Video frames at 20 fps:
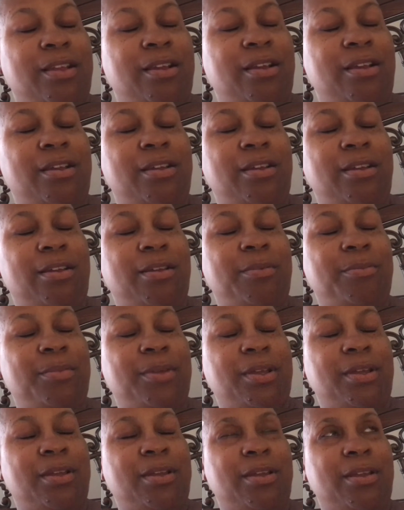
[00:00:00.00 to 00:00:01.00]
um,
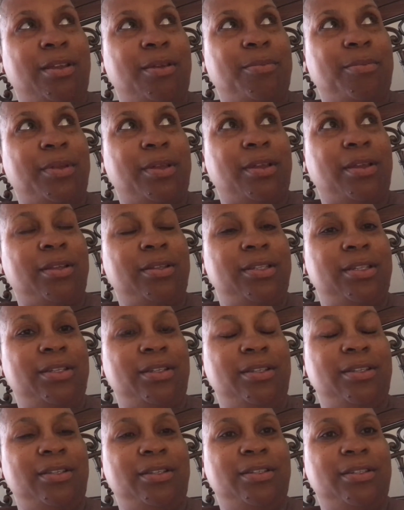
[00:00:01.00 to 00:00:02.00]
um, uh, the,
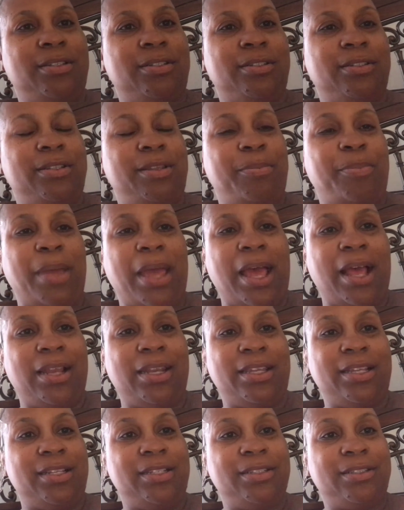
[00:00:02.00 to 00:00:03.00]
the
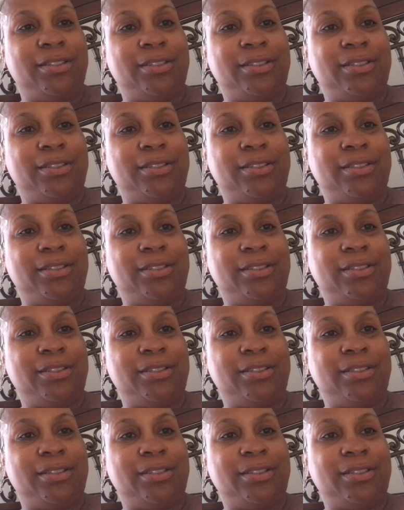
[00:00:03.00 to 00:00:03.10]
palette.